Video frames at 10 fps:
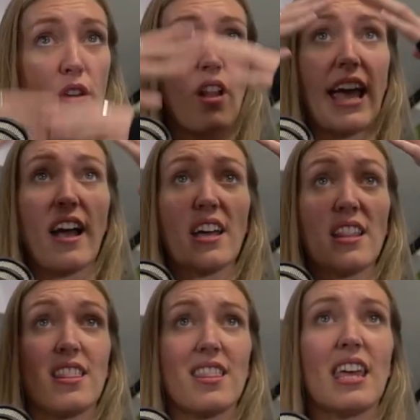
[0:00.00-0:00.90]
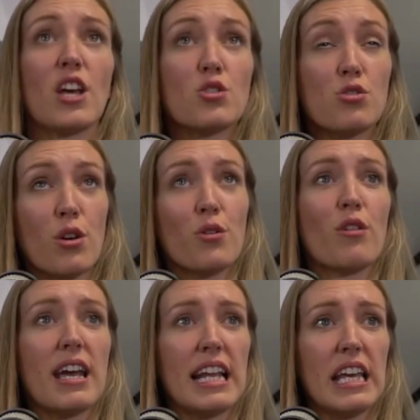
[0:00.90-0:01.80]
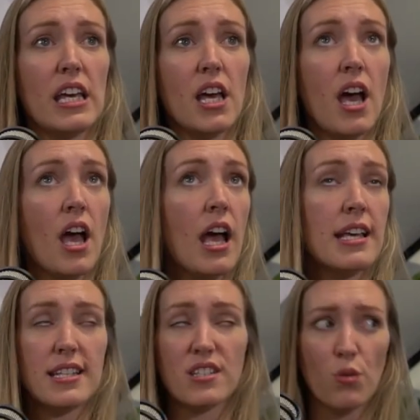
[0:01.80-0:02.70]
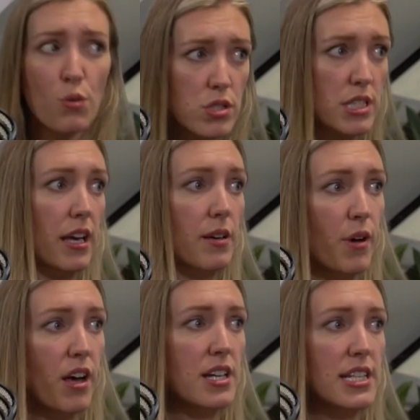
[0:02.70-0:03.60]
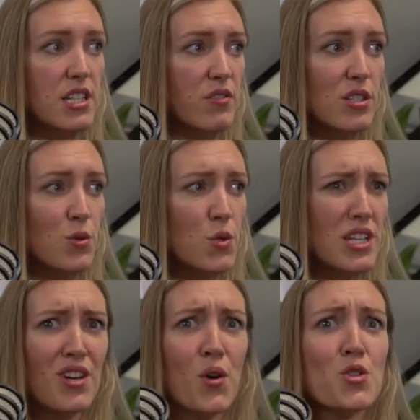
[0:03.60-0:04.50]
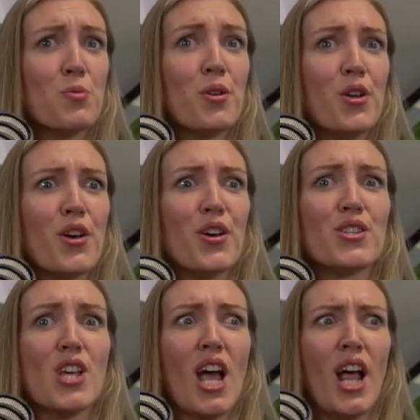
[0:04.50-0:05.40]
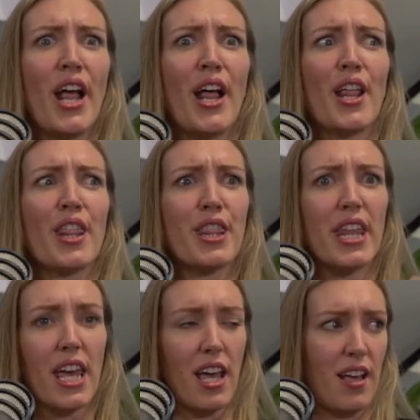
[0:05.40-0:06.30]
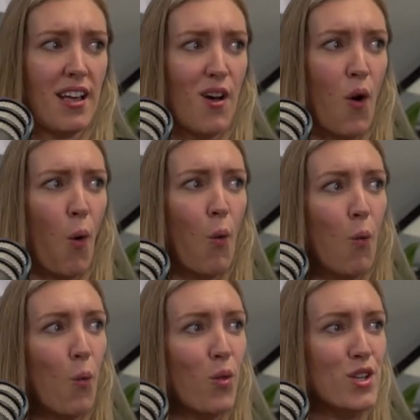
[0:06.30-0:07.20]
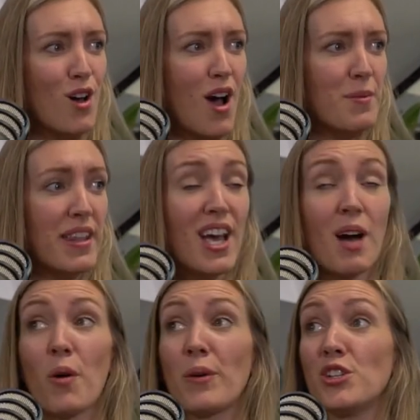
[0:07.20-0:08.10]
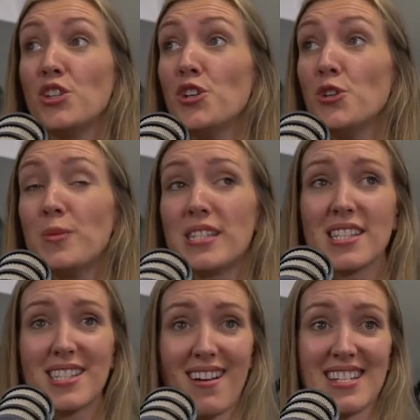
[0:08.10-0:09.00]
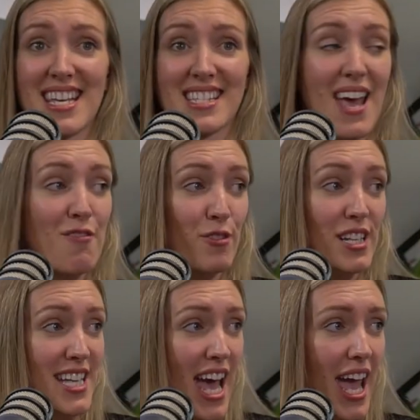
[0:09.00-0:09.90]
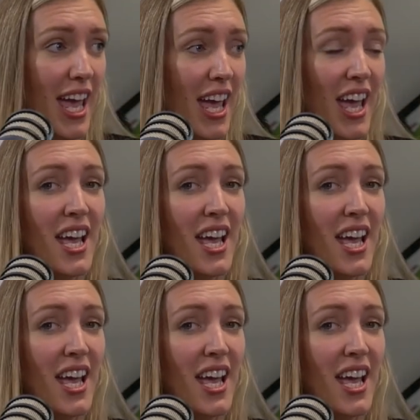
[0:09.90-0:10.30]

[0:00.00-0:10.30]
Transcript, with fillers: like I can think so greatly. It's exhausting. My ideas are exhausting. And entrepreneurs think all the time and they come up with new business ideas every day.